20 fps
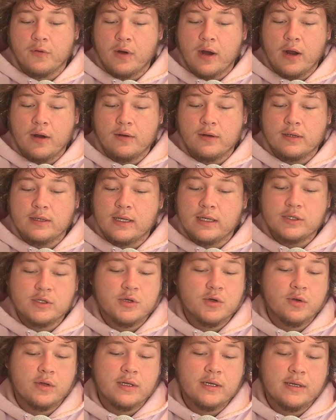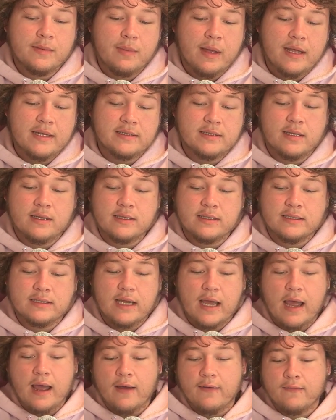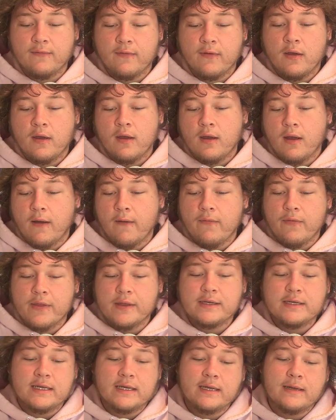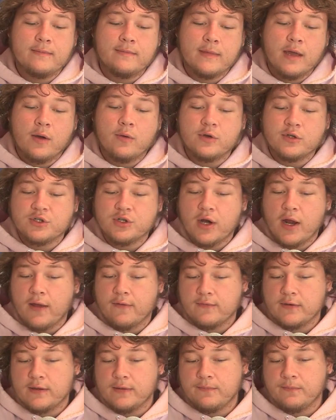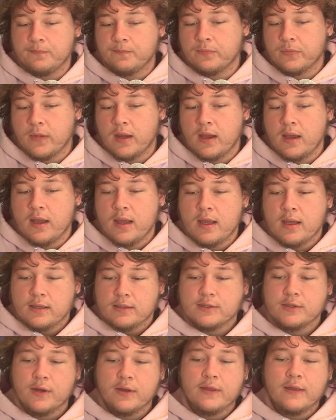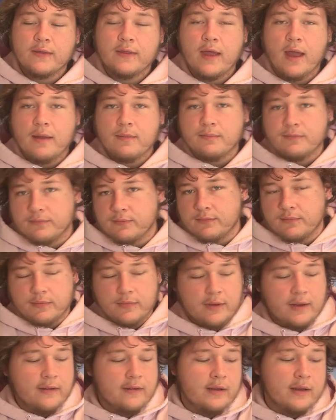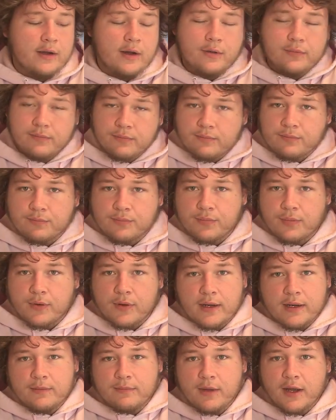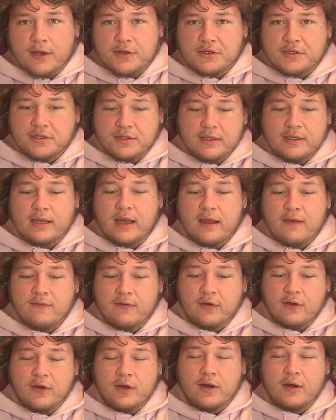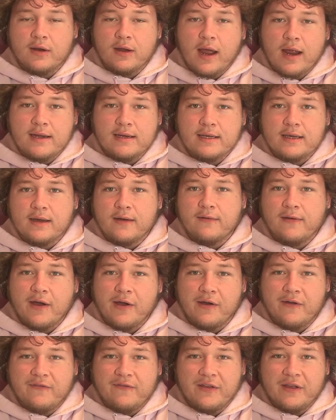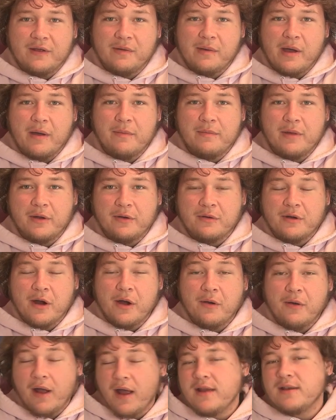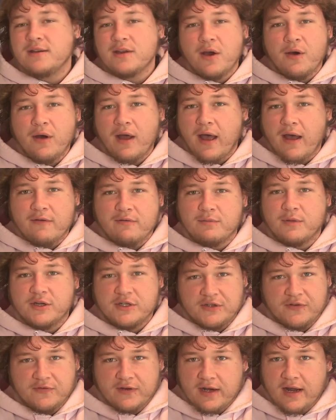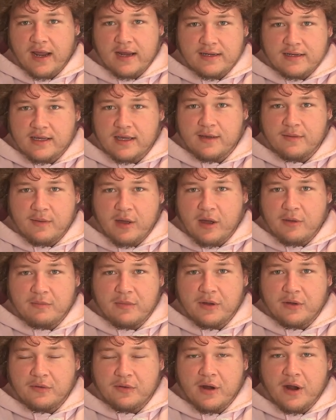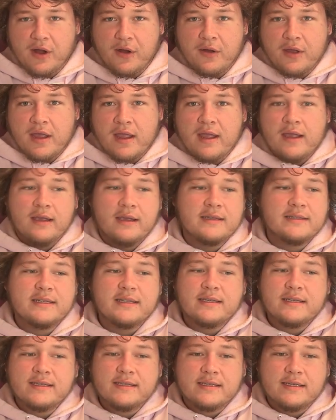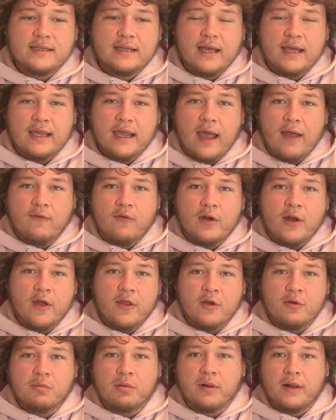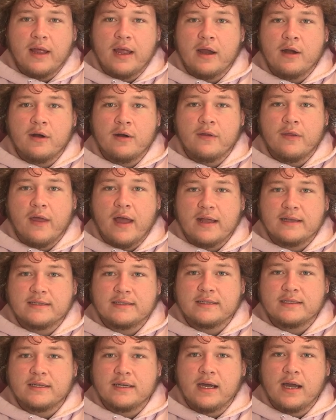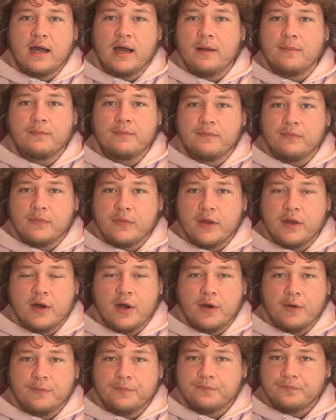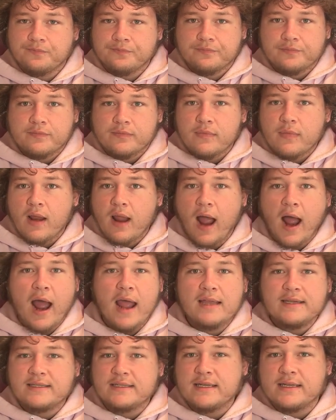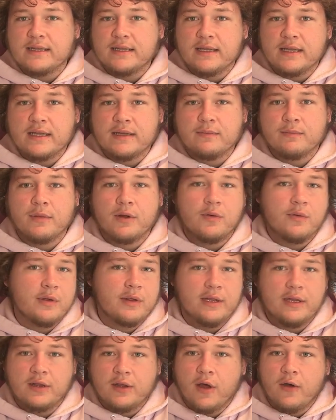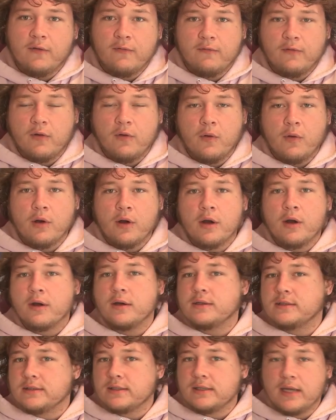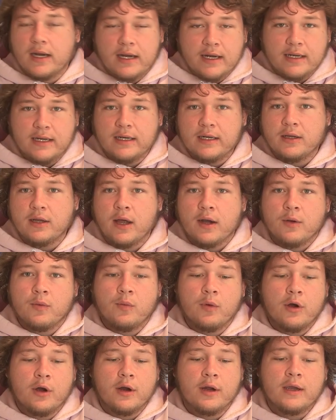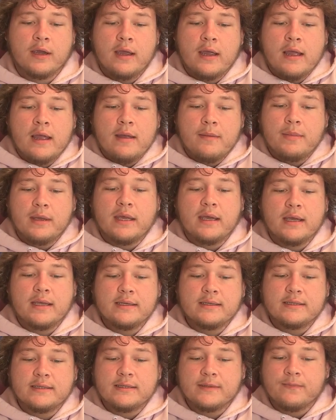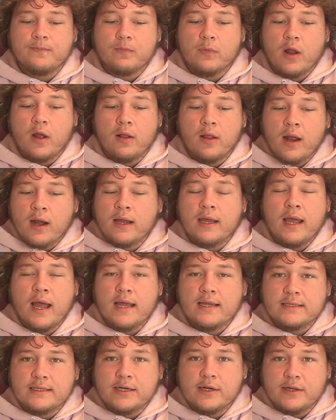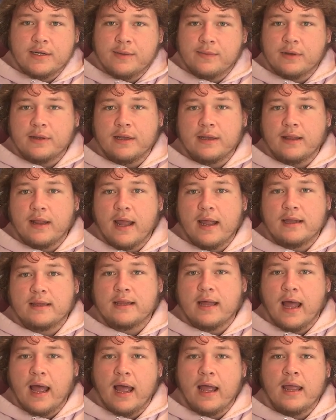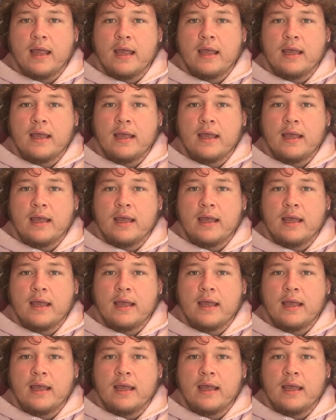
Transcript: round. It truly depends on the staff of the team that would draft him. So I think that, pretty much gave a good idea of how I feel about Milroe. I don't have much of an idea about Milroe because this isn't like every other player that's, high ceiling but really low floor, gonna need a lot of work, because a lot of guys that are typically like that,